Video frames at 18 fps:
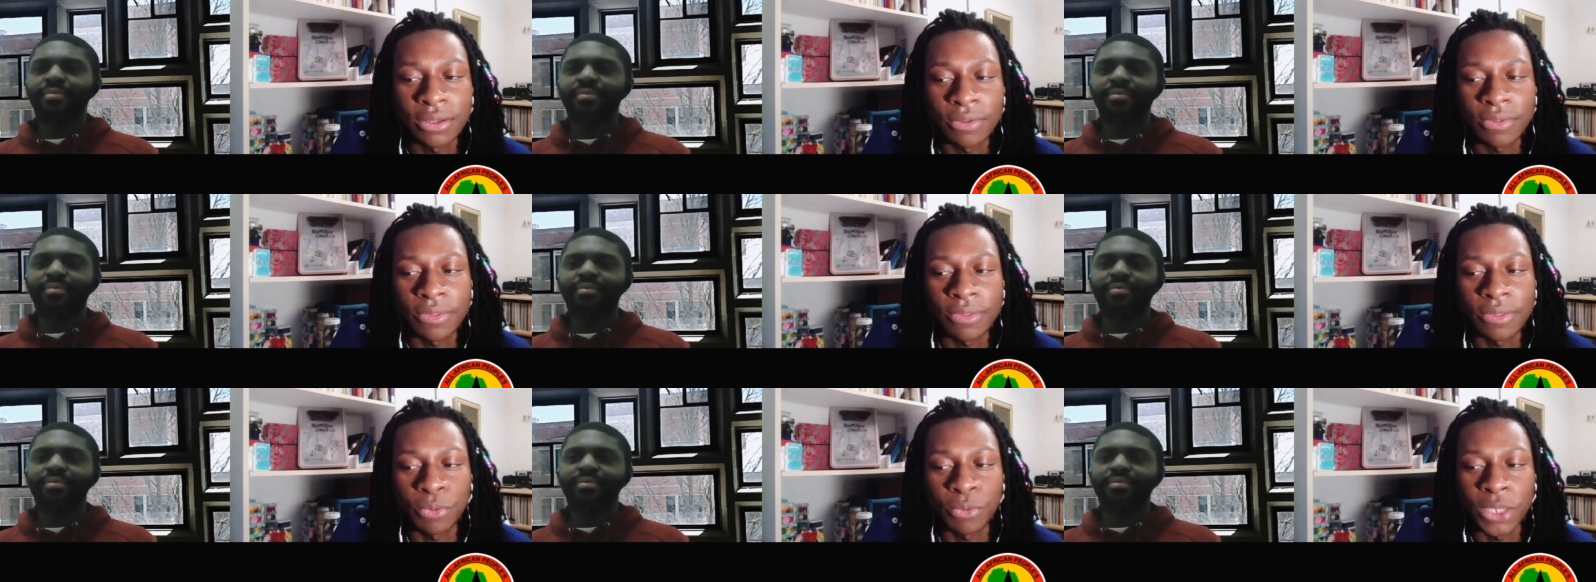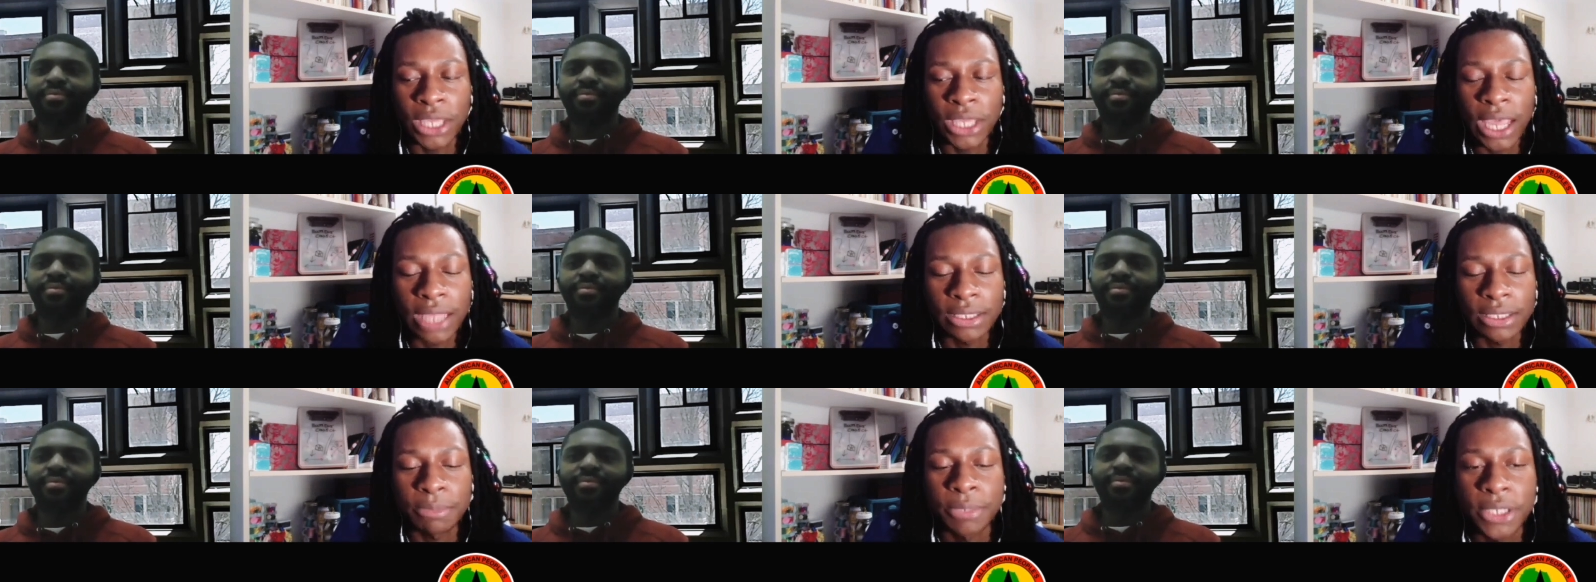Speaker 1: we can't
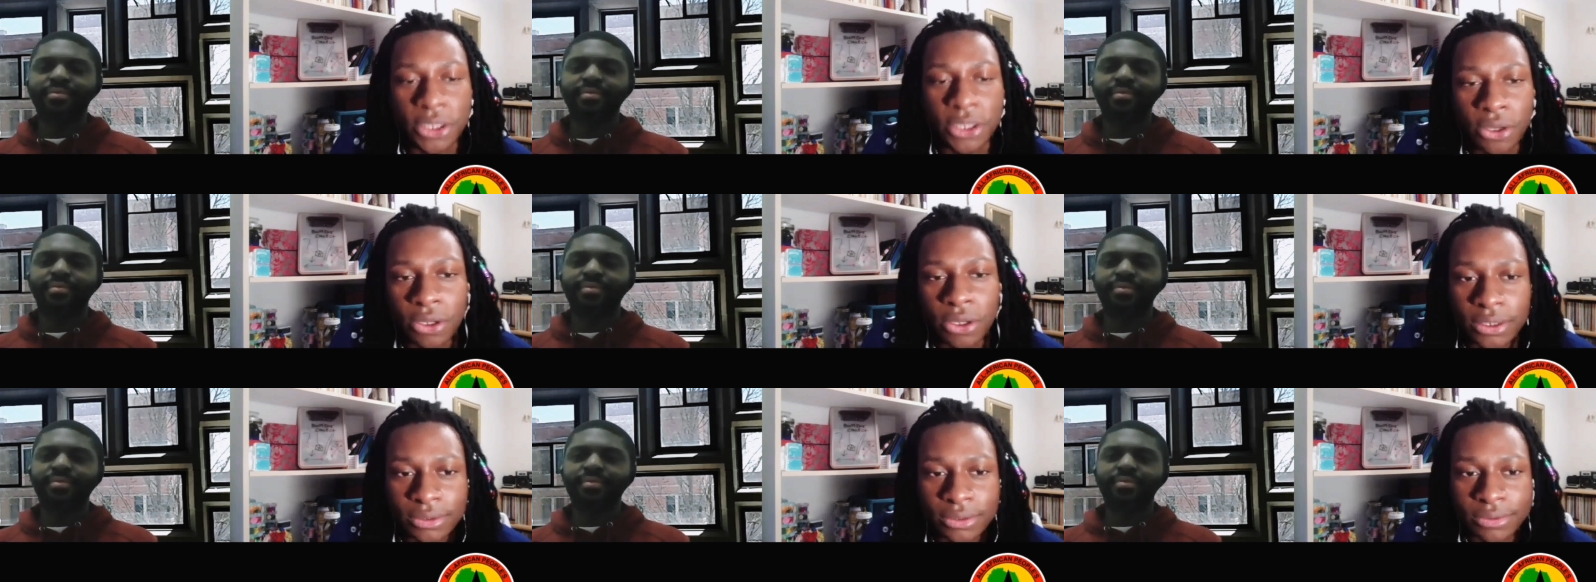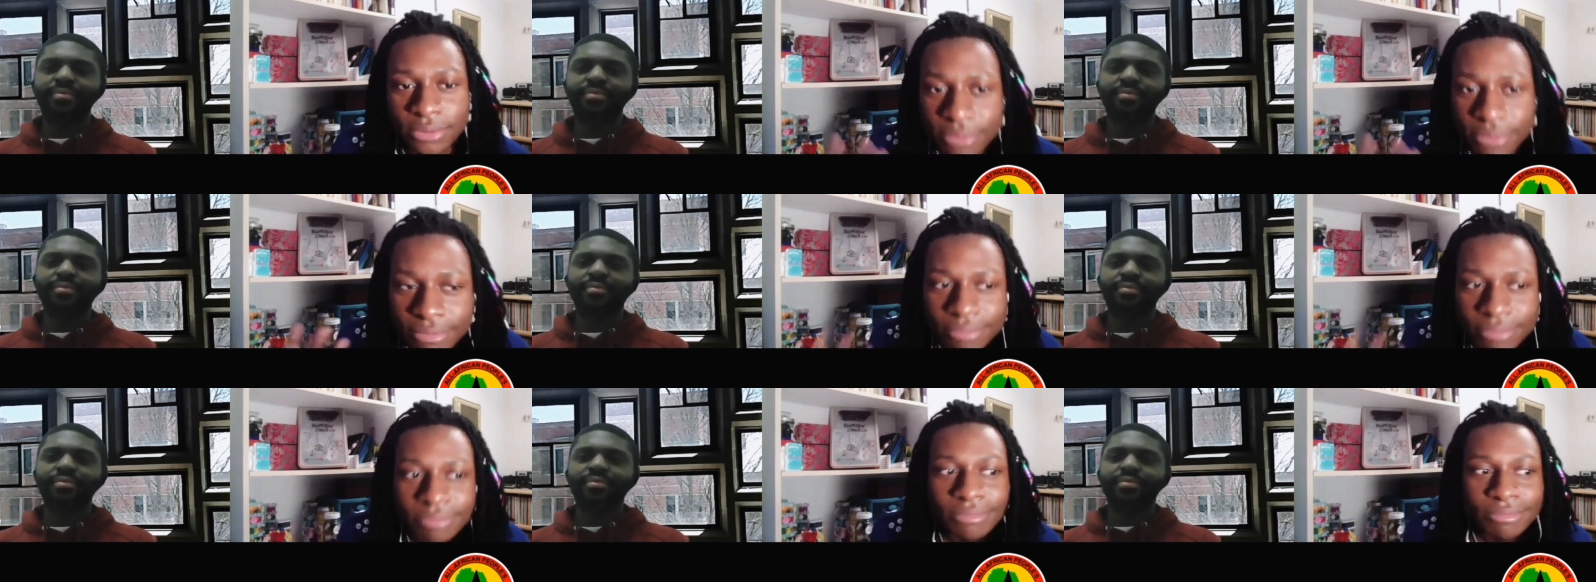depend on
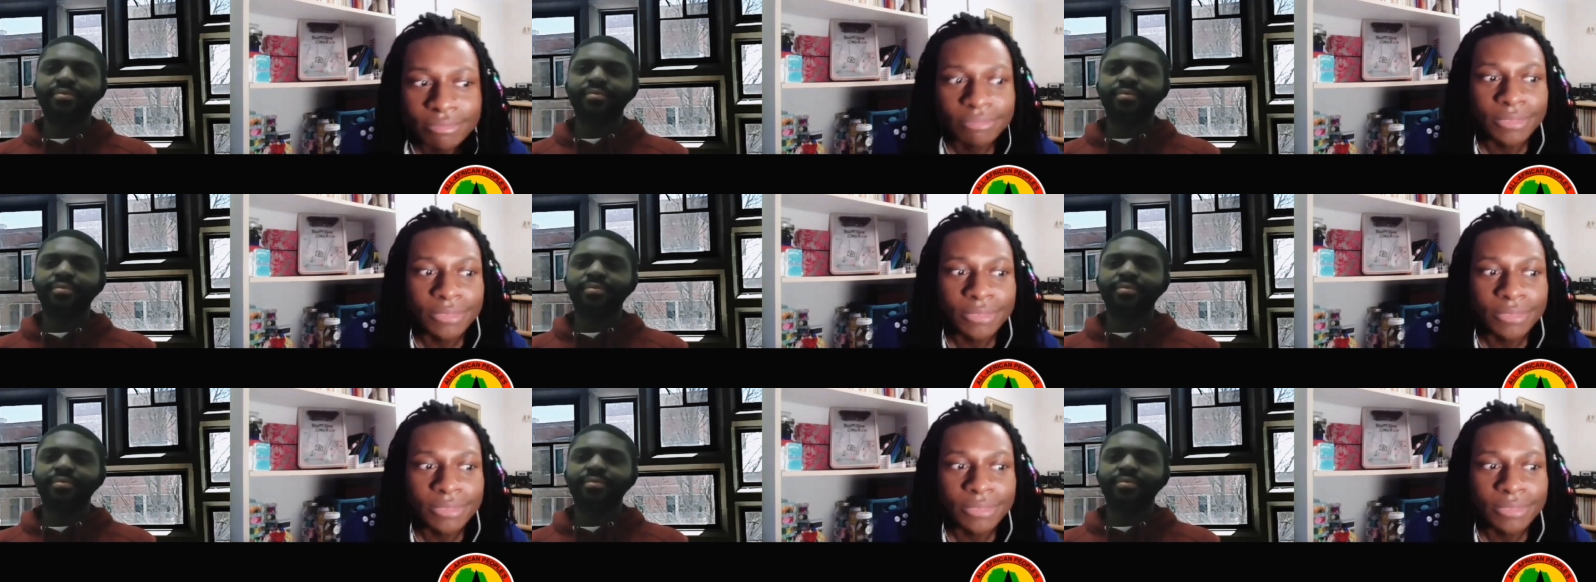the